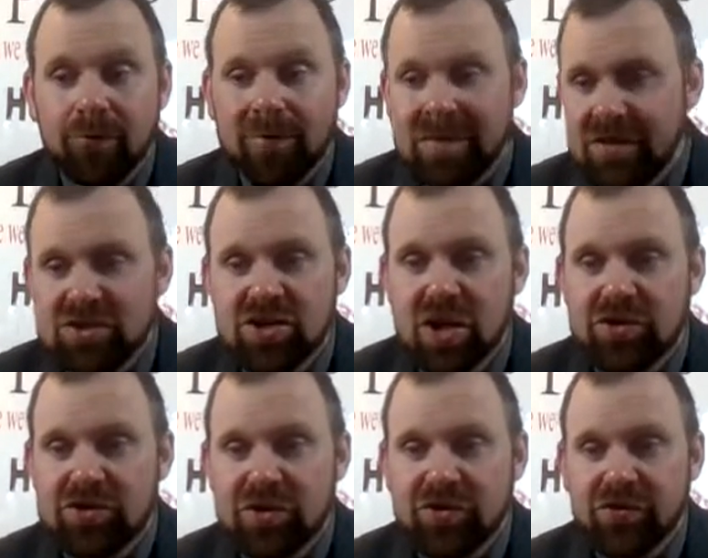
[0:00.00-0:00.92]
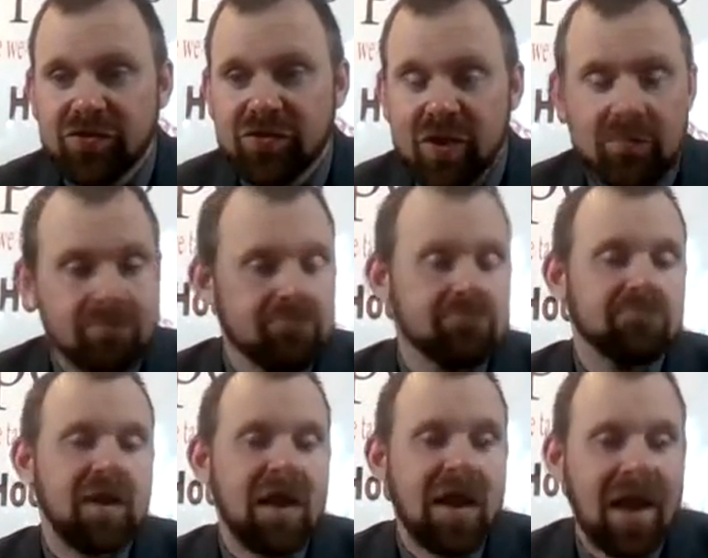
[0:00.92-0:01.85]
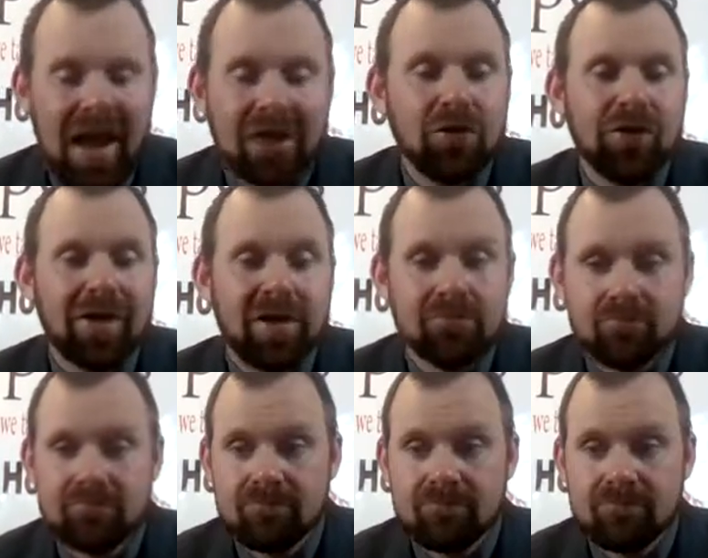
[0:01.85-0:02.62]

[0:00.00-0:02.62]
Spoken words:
beat the Chargers handily.